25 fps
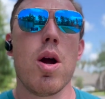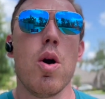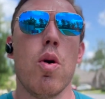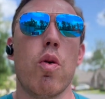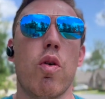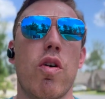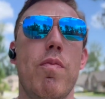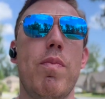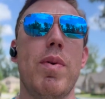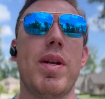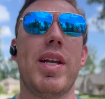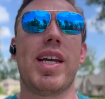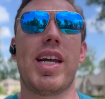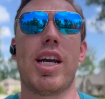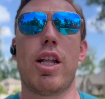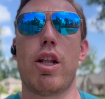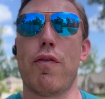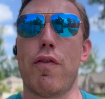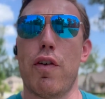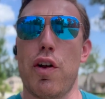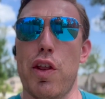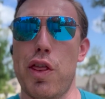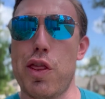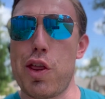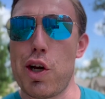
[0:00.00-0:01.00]
We've been together
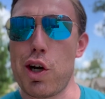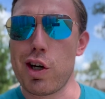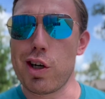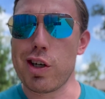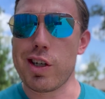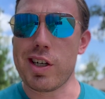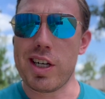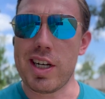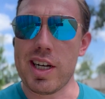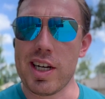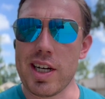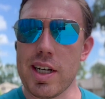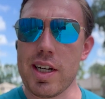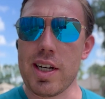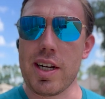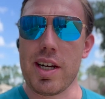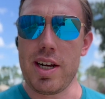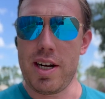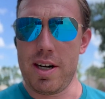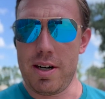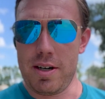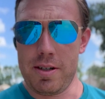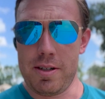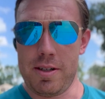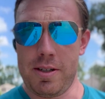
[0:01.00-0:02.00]
for 13
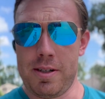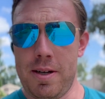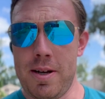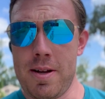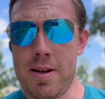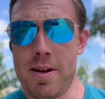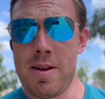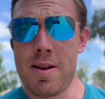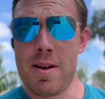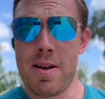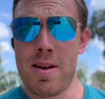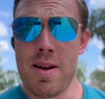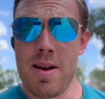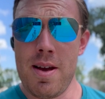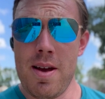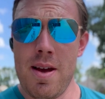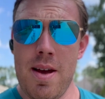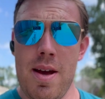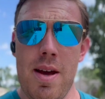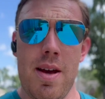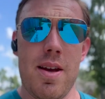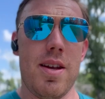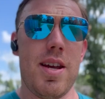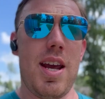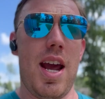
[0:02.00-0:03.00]
years.
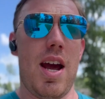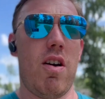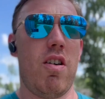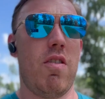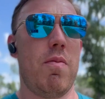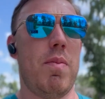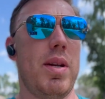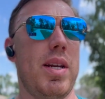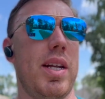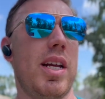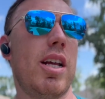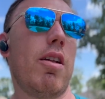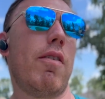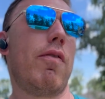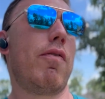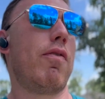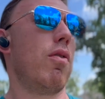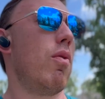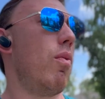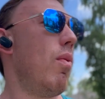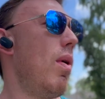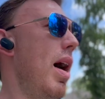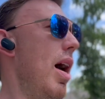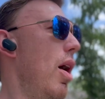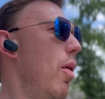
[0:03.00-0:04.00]
Yeah, we've been together for a
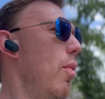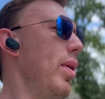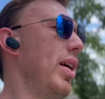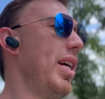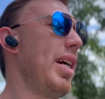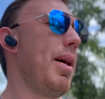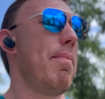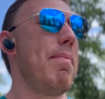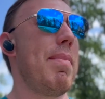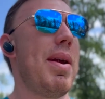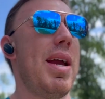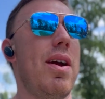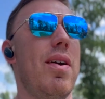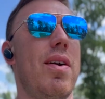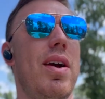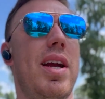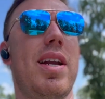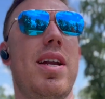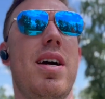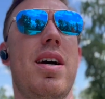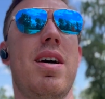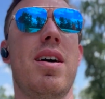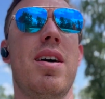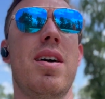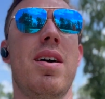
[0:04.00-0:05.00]
while. We got married
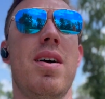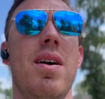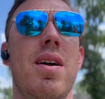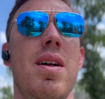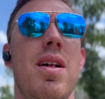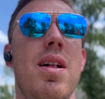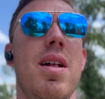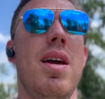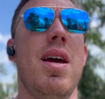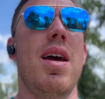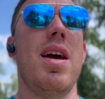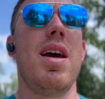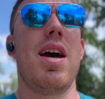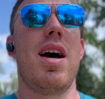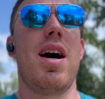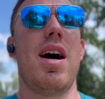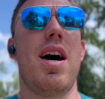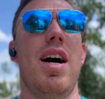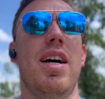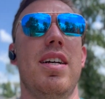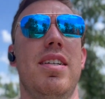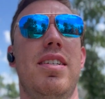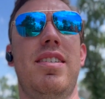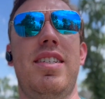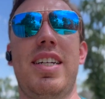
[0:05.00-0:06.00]

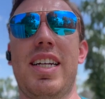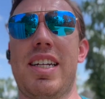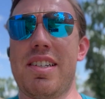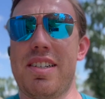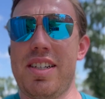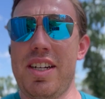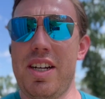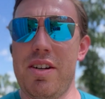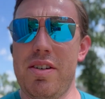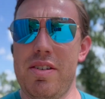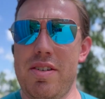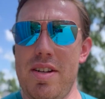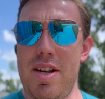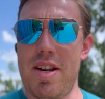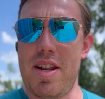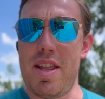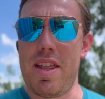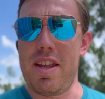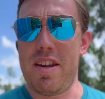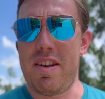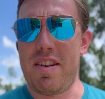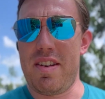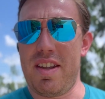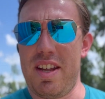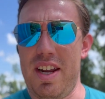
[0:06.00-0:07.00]
6 years into
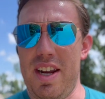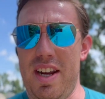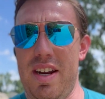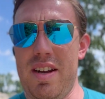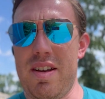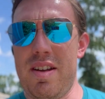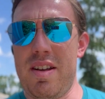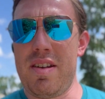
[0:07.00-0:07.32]
this thing.